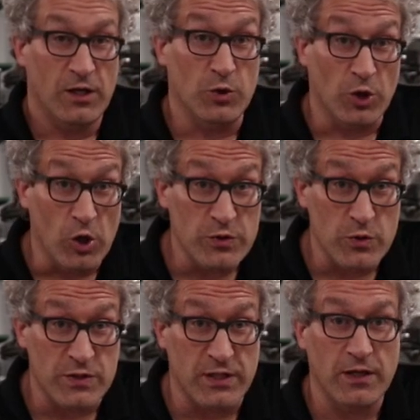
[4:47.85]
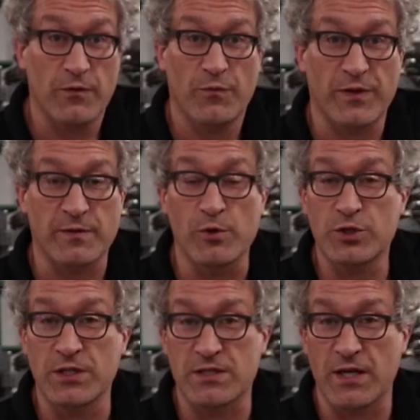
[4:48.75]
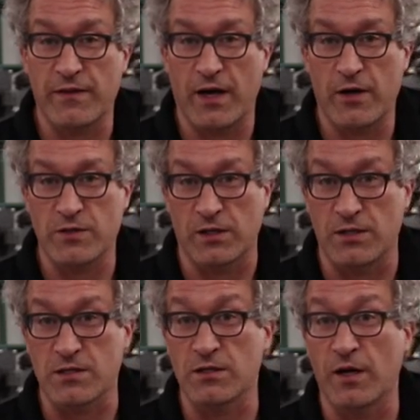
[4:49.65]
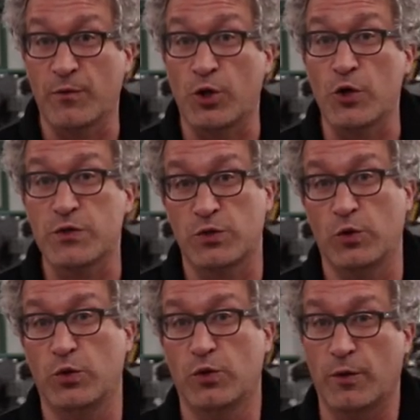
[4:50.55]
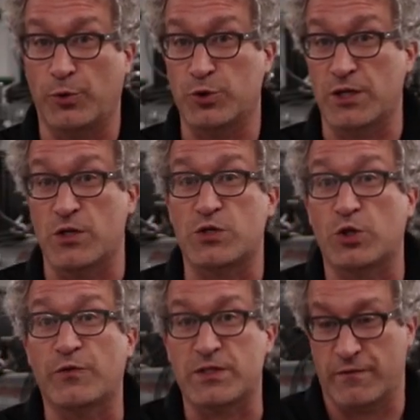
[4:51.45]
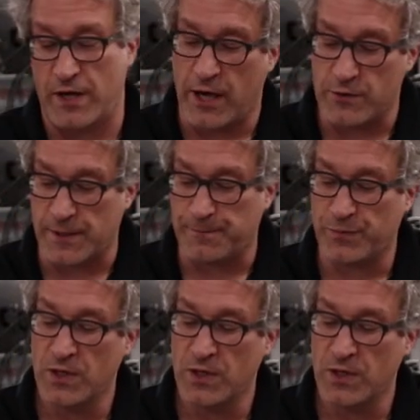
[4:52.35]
And you can also see that the motion inside the housing doesn't come close to approaching the surface of the housing.